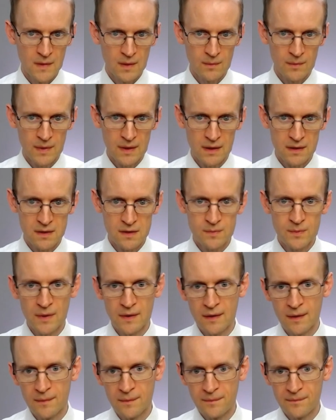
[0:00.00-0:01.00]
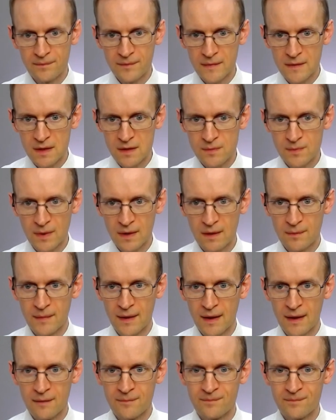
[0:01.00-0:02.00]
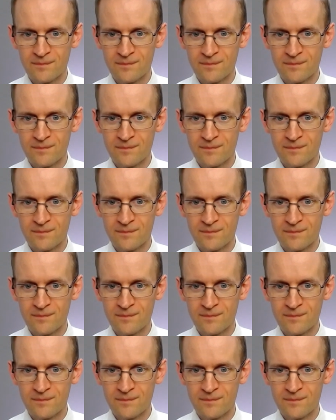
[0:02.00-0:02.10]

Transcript: But I'll just put them there.